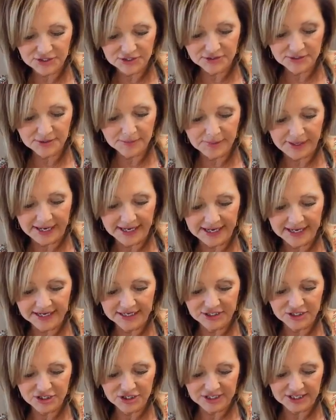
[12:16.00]
into the
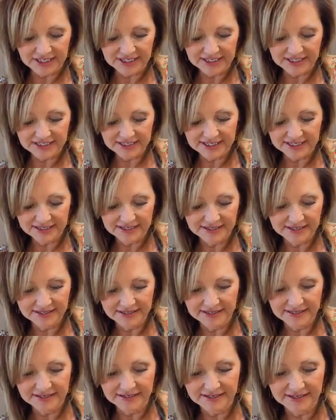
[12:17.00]
baking sheet.
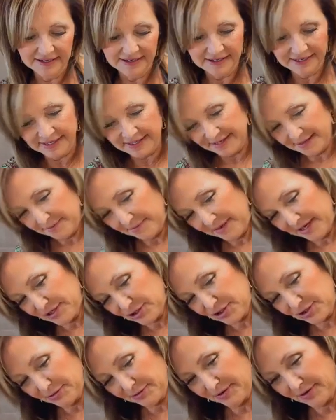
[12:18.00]

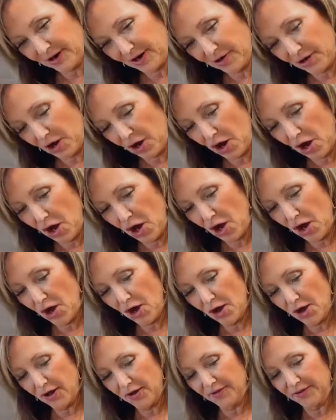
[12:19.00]
Make sure we've got
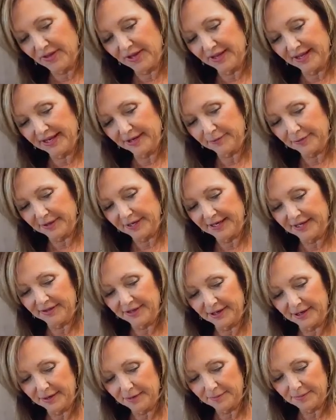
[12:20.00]
all the liquid
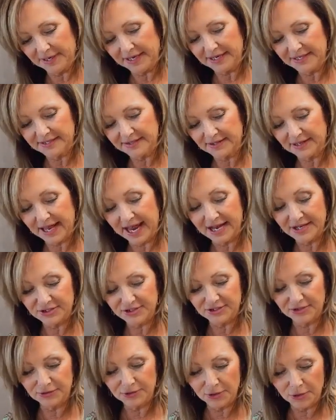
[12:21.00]
in there because,
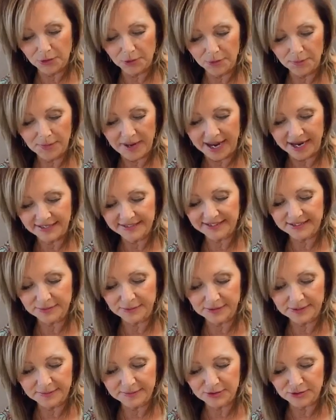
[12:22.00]
as you know,
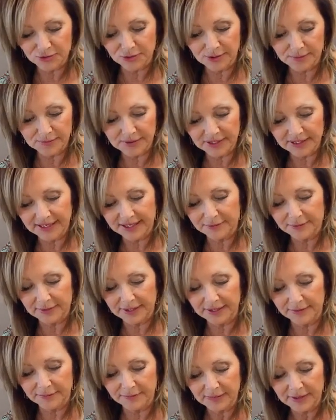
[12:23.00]
pasta will absorb the
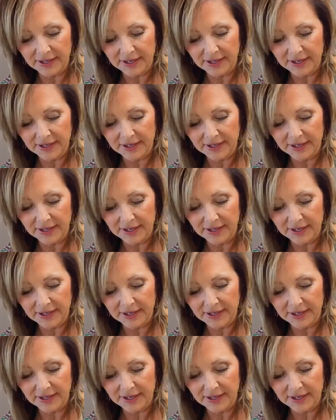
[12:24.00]
liquid.